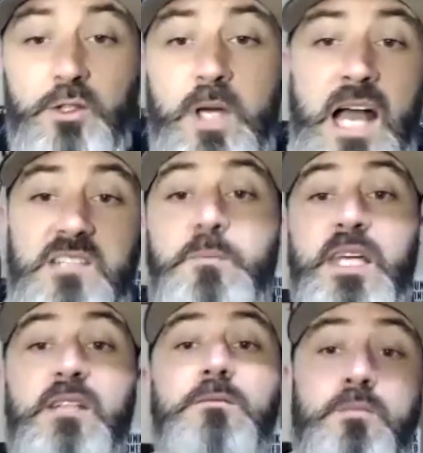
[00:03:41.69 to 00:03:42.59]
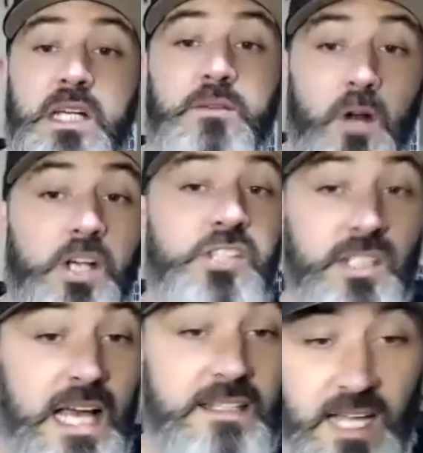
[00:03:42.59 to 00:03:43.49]
guys beat them in rushing
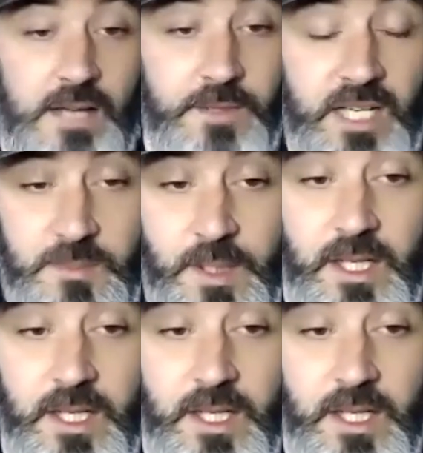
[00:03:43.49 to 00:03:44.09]
last time you guys played.